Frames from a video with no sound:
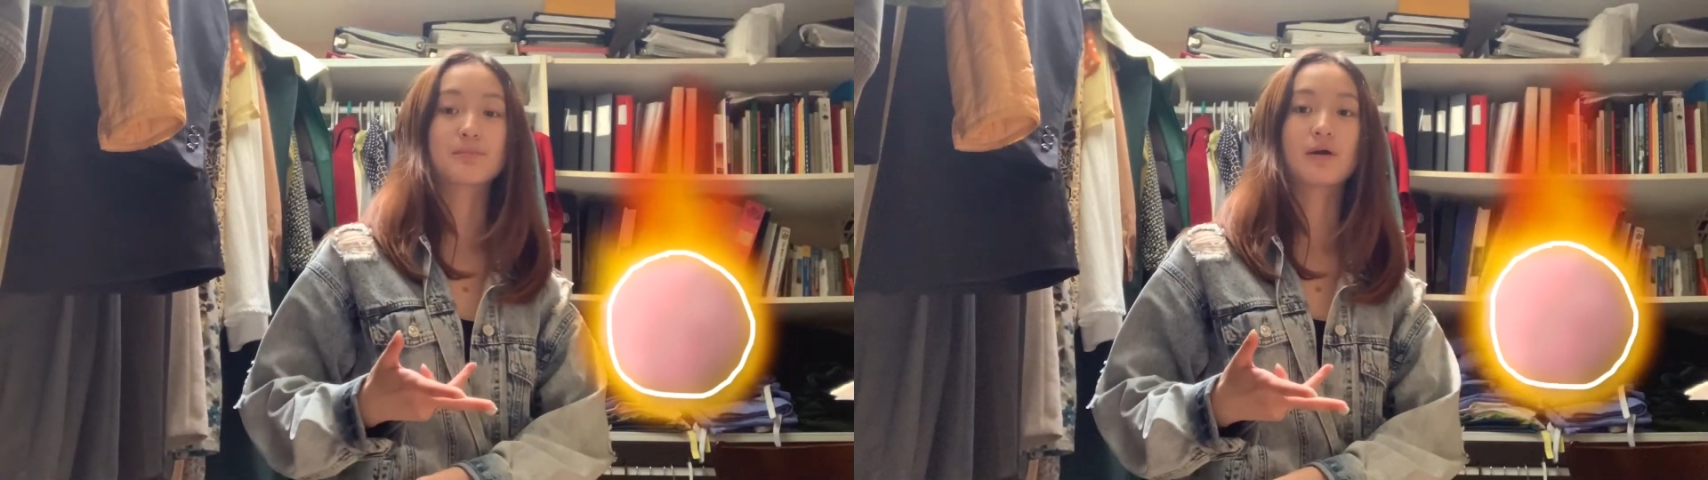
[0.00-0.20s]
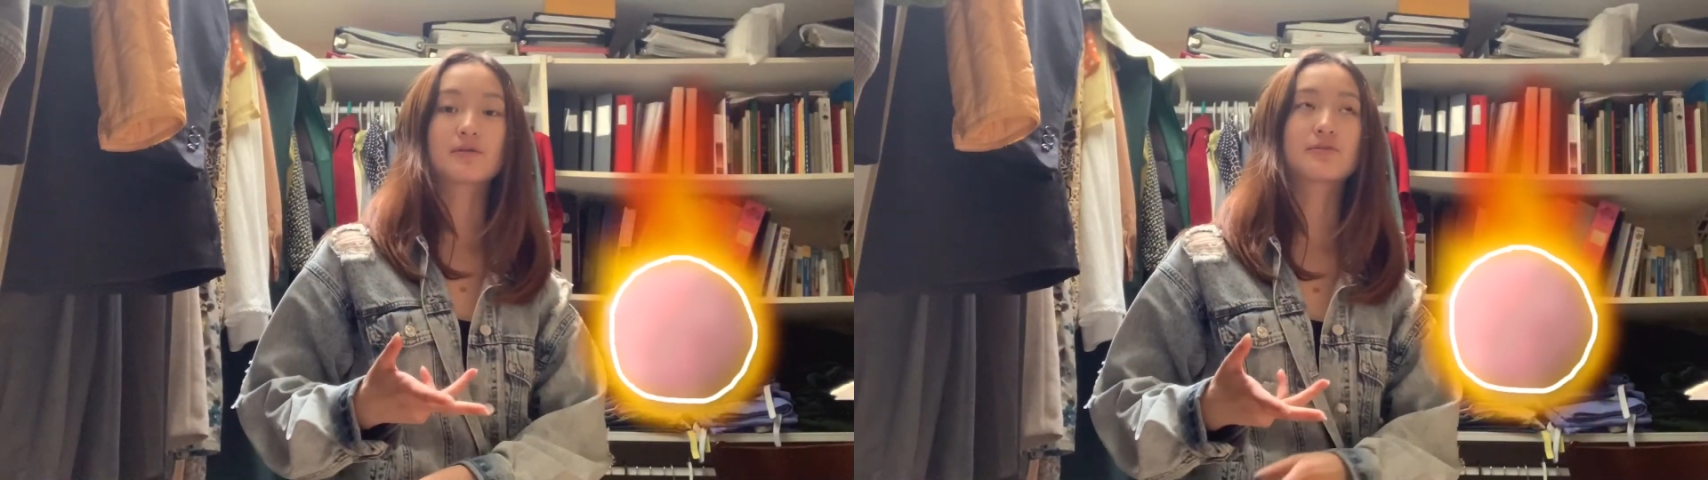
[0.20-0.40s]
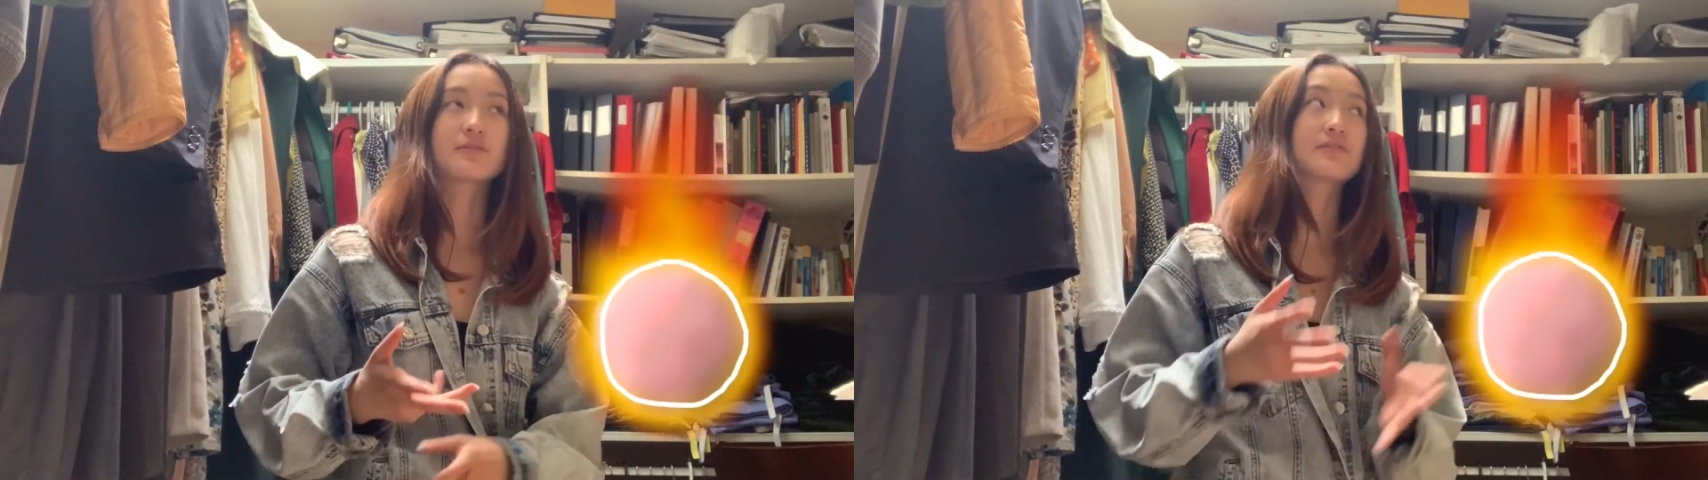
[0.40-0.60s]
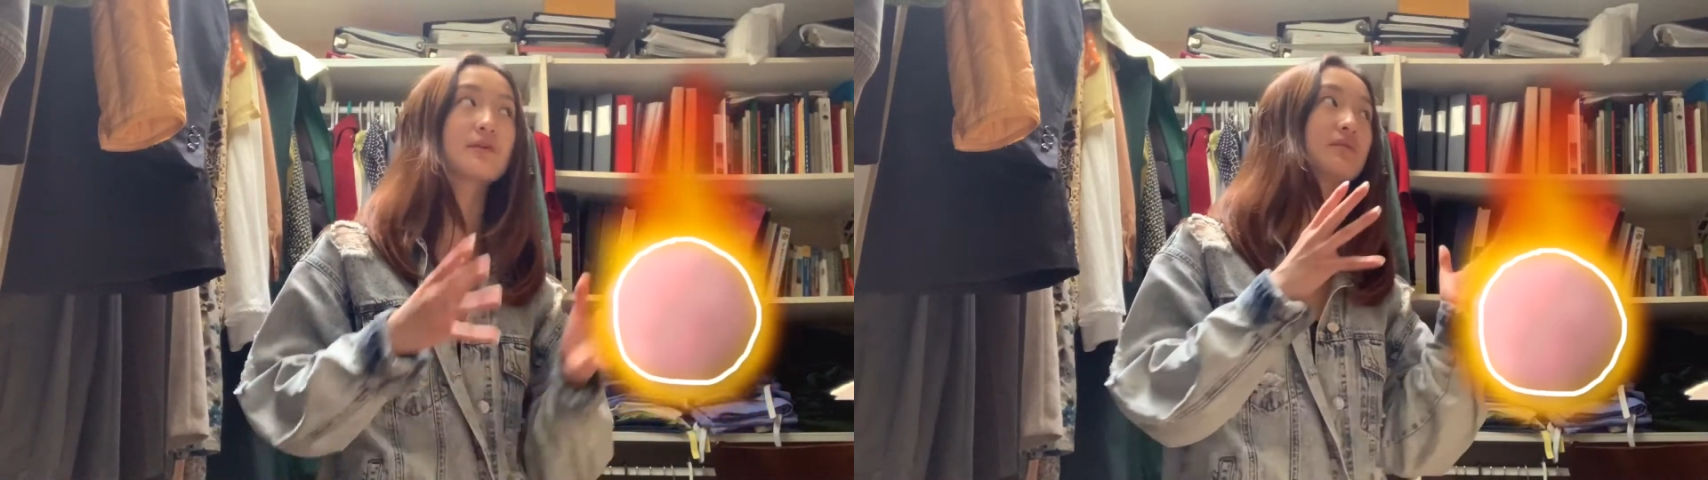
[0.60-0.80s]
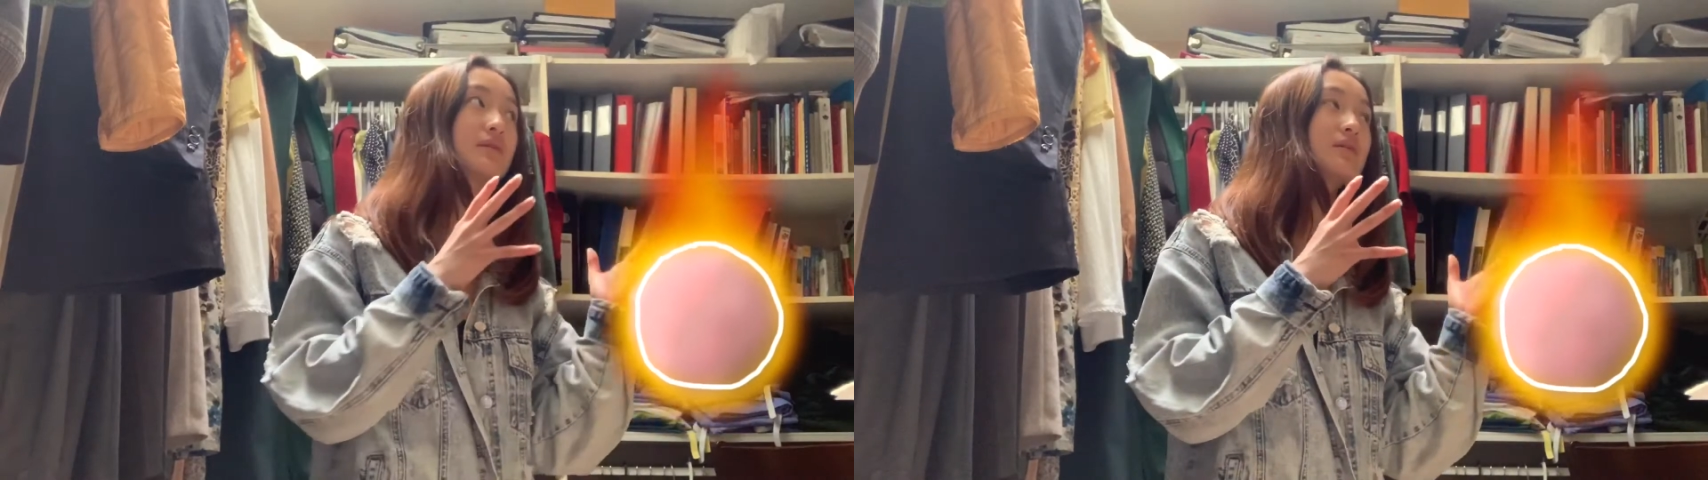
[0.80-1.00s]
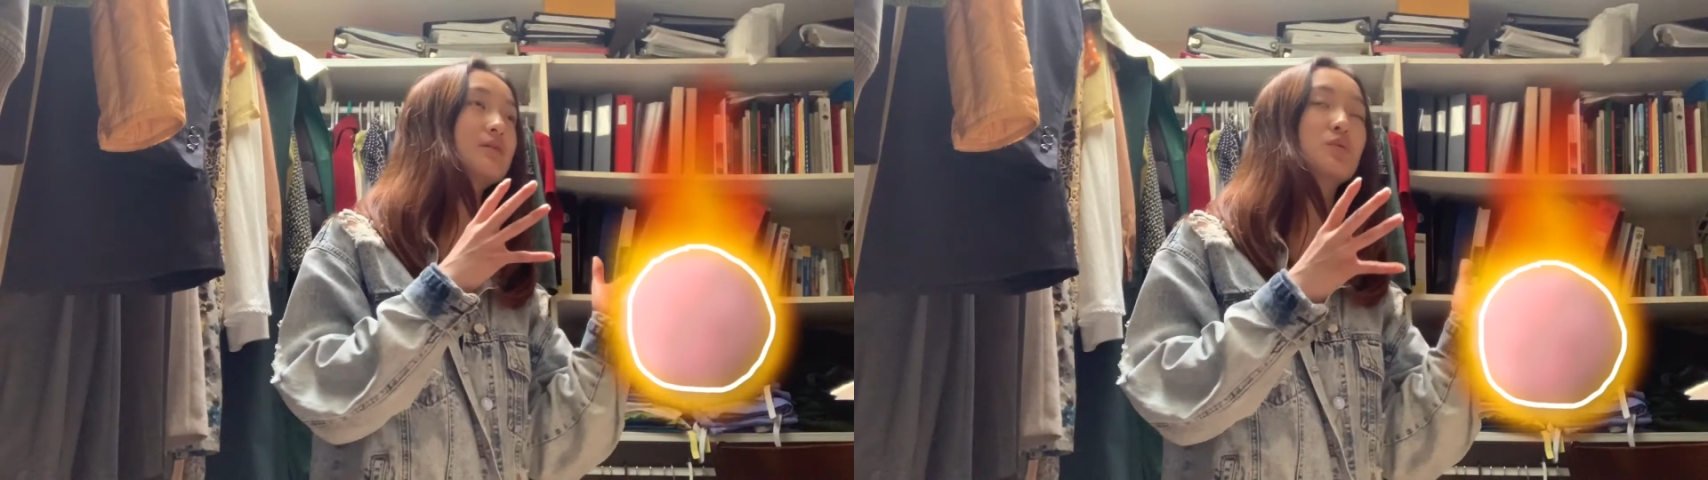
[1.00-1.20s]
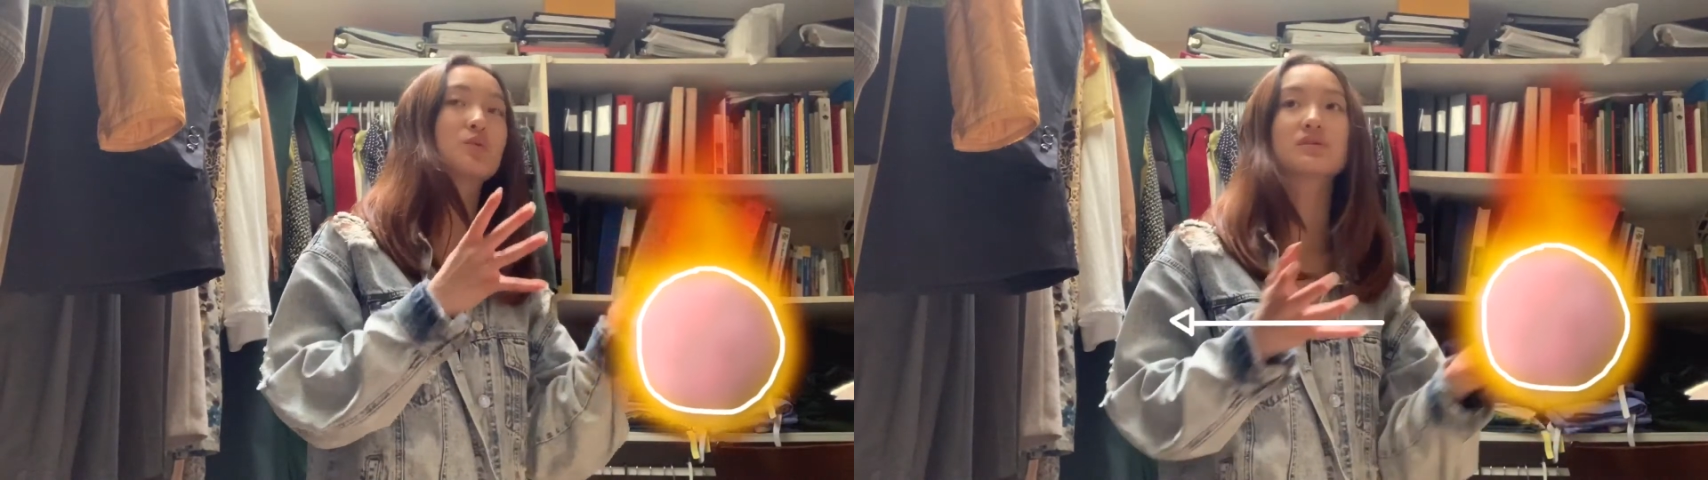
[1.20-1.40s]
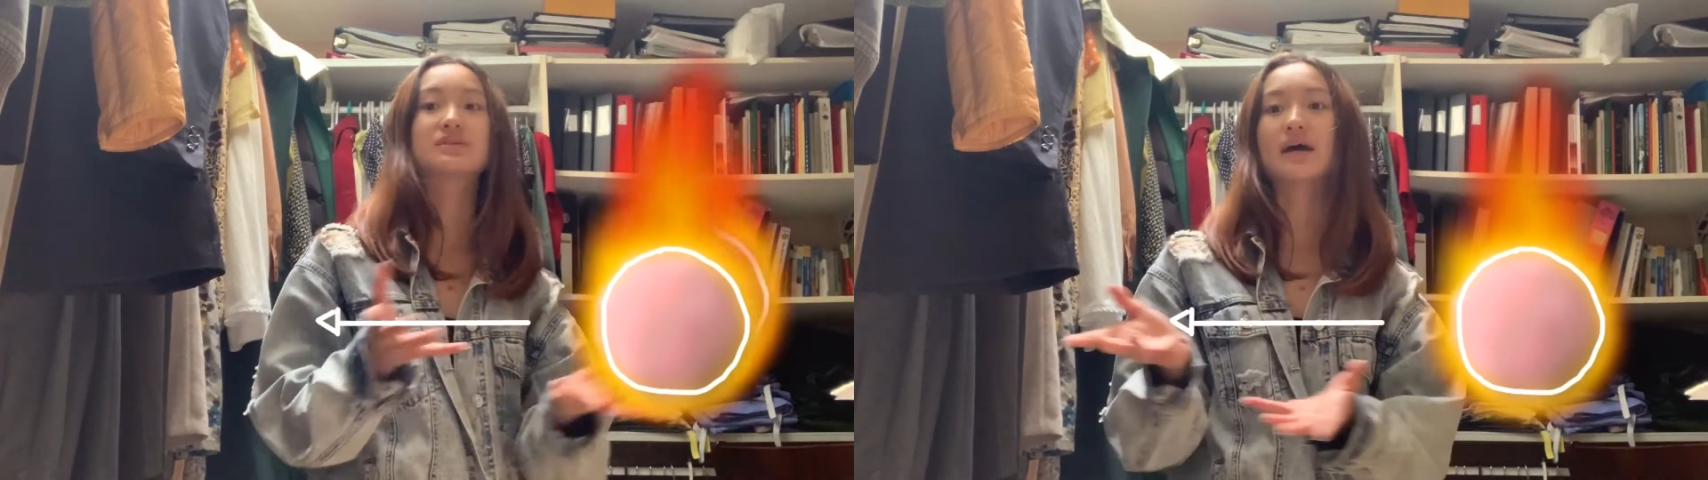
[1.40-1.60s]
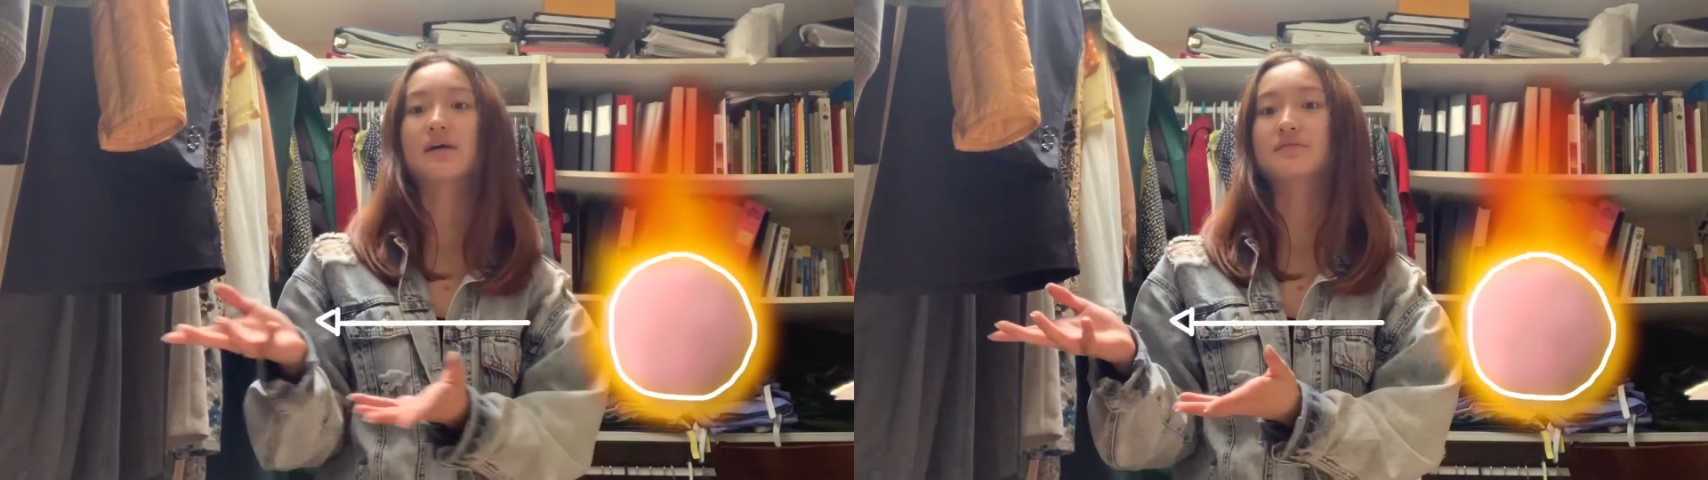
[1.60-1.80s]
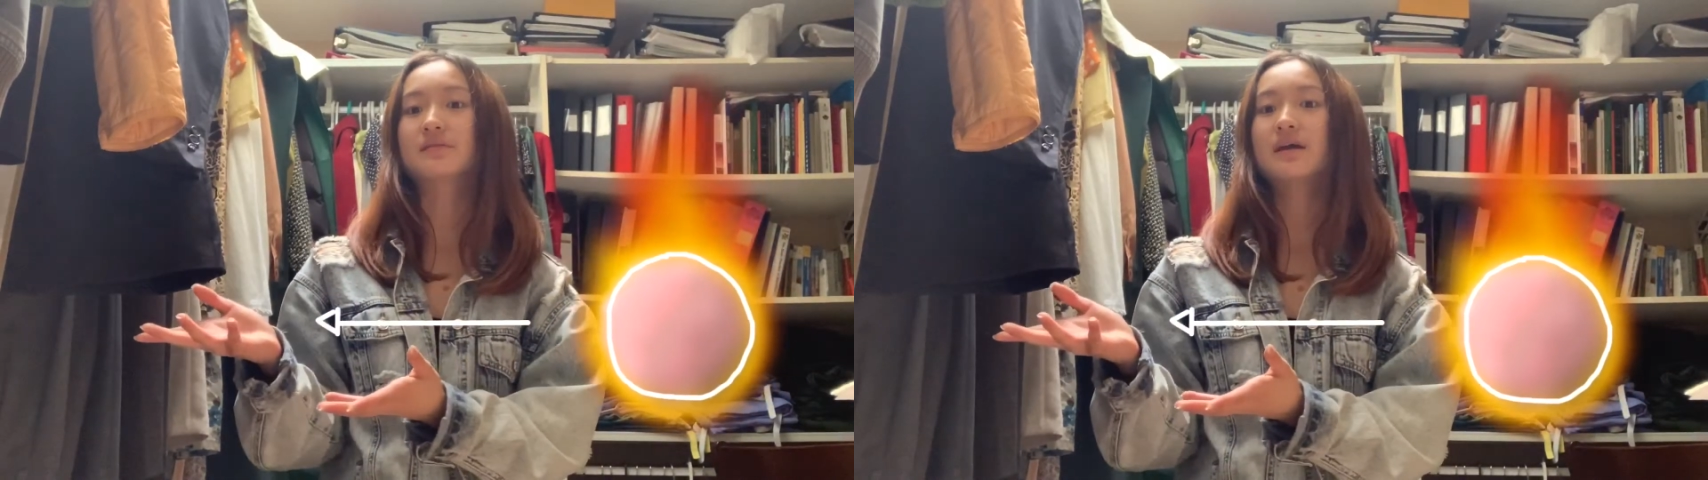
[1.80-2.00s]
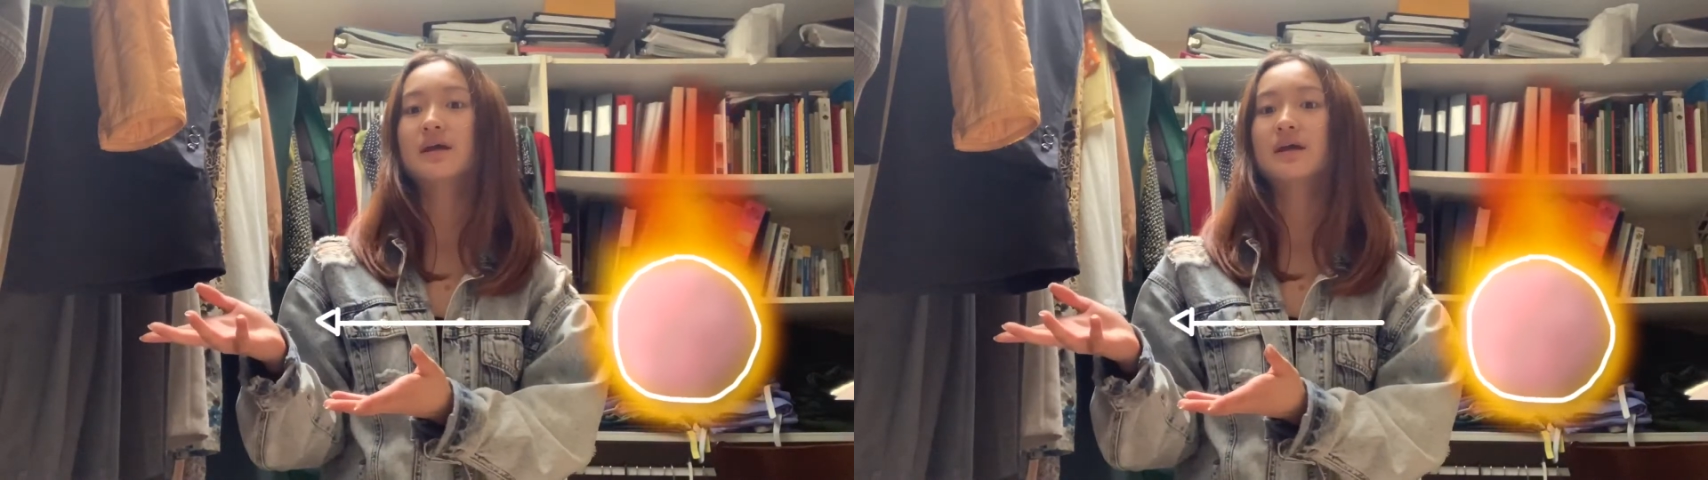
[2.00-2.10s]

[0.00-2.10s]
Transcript: particles slowly cooled down